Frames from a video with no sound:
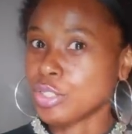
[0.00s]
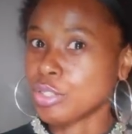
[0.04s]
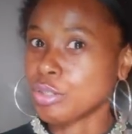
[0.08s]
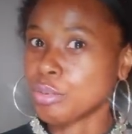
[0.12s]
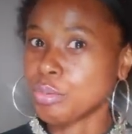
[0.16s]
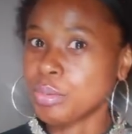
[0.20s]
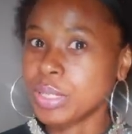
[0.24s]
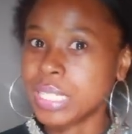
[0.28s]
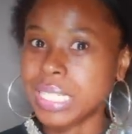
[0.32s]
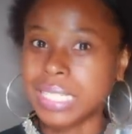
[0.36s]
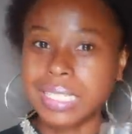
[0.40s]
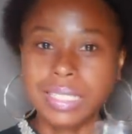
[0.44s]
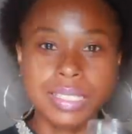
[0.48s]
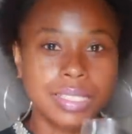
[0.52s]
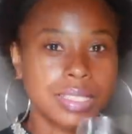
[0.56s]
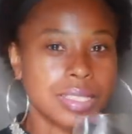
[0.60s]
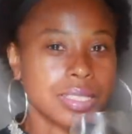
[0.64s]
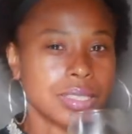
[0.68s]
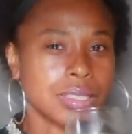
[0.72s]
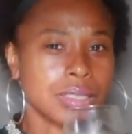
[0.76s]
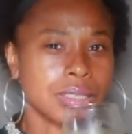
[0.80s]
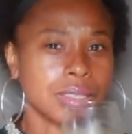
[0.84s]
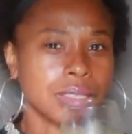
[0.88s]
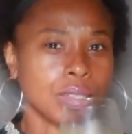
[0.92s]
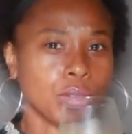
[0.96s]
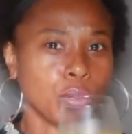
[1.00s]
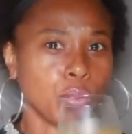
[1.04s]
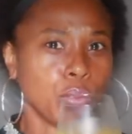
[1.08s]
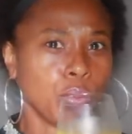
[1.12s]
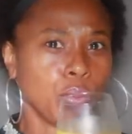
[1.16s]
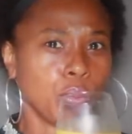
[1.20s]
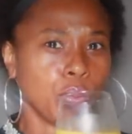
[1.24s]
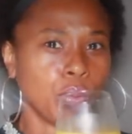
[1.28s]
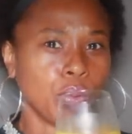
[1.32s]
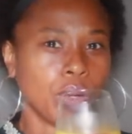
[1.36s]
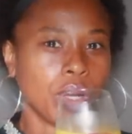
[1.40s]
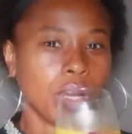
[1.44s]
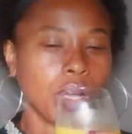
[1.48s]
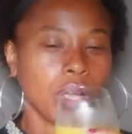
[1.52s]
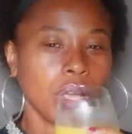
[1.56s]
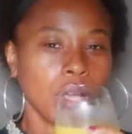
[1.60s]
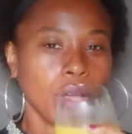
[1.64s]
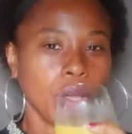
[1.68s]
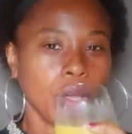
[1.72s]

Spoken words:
2 weeks. Ooh.